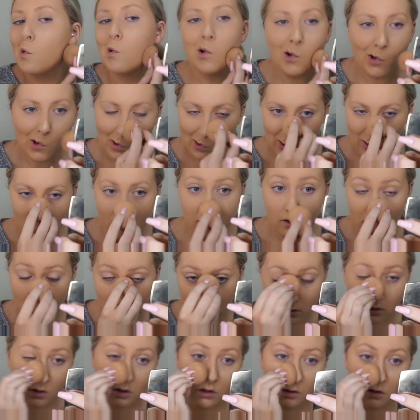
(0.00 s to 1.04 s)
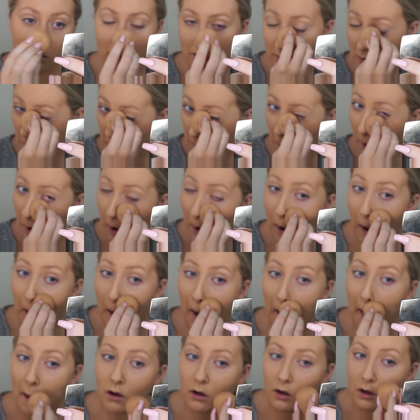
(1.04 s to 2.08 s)
Like it just makes it look so
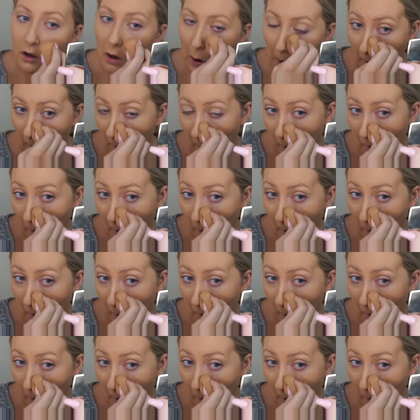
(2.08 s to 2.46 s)
flawless